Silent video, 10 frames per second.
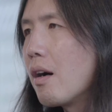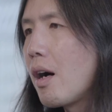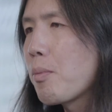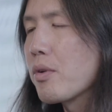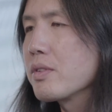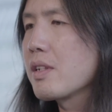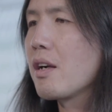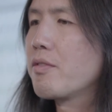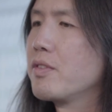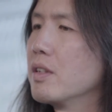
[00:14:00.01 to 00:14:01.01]
I personally
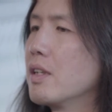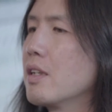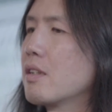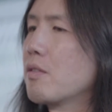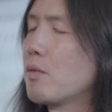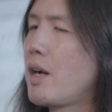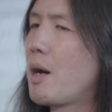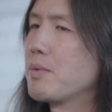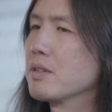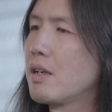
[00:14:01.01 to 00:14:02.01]
kind of feel like what
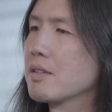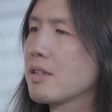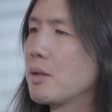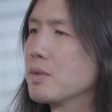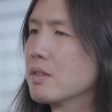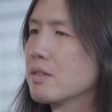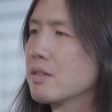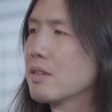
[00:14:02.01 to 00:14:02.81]
happens a lot of times is